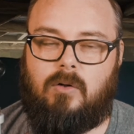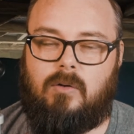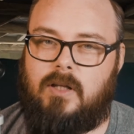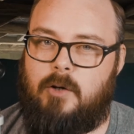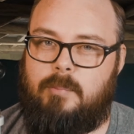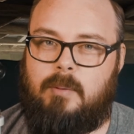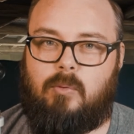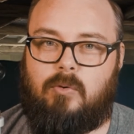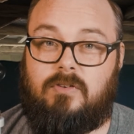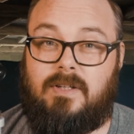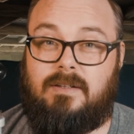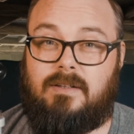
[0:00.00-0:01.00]
a lot of people were
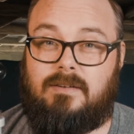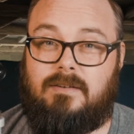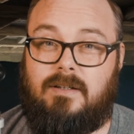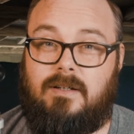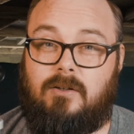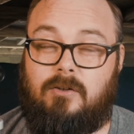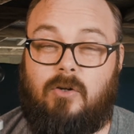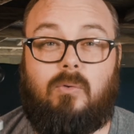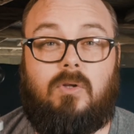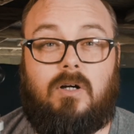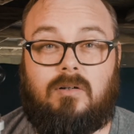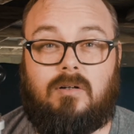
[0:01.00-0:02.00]
saying that they are no
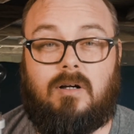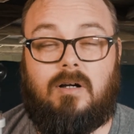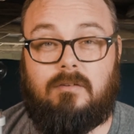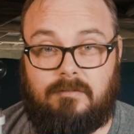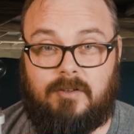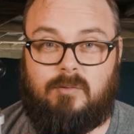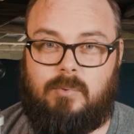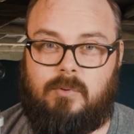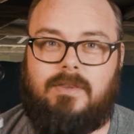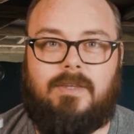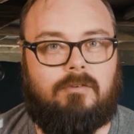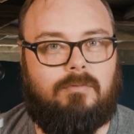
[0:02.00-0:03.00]
longer on Facebook and
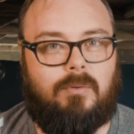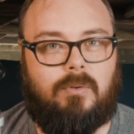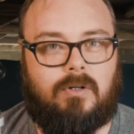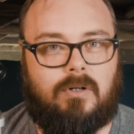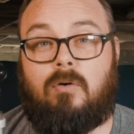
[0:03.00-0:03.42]
therefore